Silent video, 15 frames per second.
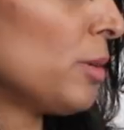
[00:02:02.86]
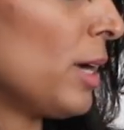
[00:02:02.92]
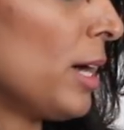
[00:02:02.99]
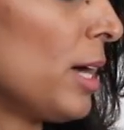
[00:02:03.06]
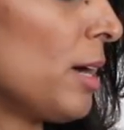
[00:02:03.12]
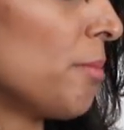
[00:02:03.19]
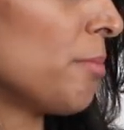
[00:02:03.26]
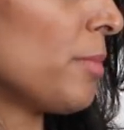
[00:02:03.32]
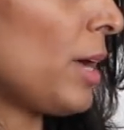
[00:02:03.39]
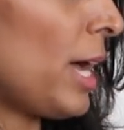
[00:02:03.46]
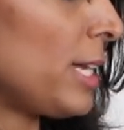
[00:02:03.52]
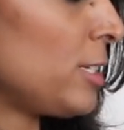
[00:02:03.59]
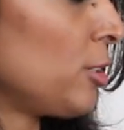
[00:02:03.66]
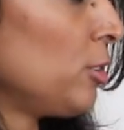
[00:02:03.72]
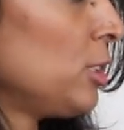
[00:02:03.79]

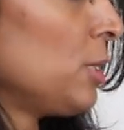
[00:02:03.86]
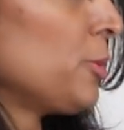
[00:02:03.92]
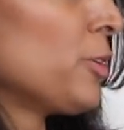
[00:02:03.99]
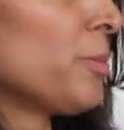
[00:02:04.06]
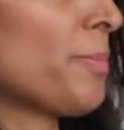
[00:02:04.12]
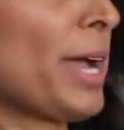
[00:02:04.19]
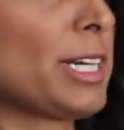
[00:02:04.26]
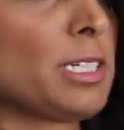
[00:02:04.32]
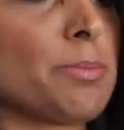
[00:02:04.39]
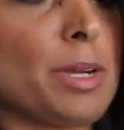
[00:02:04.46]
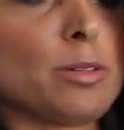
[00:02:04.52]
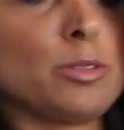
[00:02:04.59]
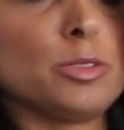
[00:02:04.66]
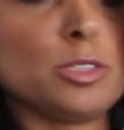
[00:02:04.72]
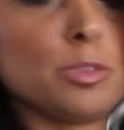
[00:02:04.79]
I told you I'm going back to
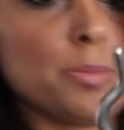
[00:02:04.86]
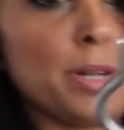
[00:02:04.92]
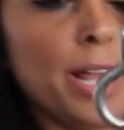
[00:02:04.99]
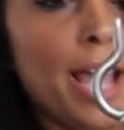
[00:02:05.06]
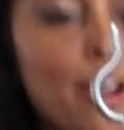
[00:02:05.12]
my roots, but I